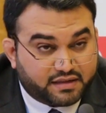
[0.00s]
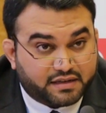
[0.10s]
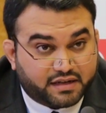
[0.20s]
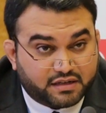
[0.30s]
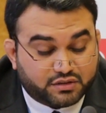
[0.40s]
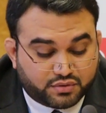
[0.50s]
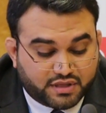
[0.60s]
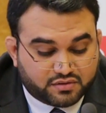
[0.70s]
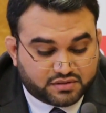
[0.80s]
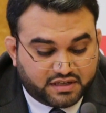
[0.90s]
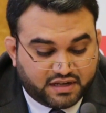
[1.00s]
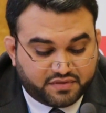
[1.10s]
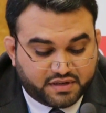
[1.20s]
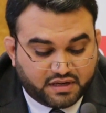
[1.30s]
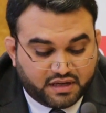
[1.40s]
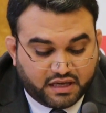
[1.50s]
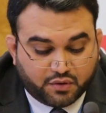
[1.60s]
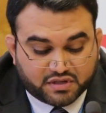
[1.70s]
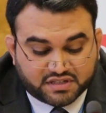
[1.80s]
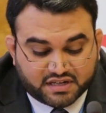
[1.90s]
In early 2011, he
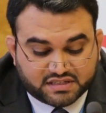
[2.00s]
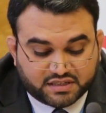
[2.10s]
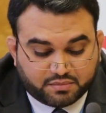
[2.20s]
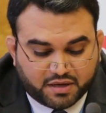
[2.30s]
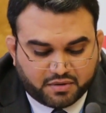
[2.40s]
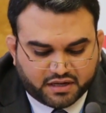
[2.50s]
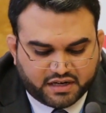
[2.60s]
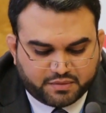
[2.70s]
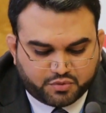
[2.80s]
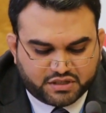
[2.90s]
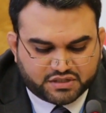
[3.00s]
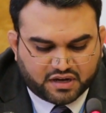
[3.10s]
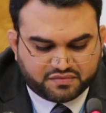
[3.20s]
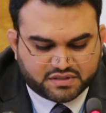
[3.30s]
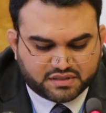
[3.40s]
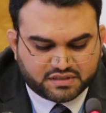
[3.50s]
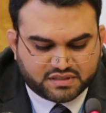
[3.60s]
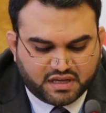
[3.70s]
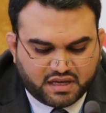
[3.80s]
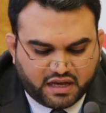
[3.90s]
was arrested by Bahraini police officers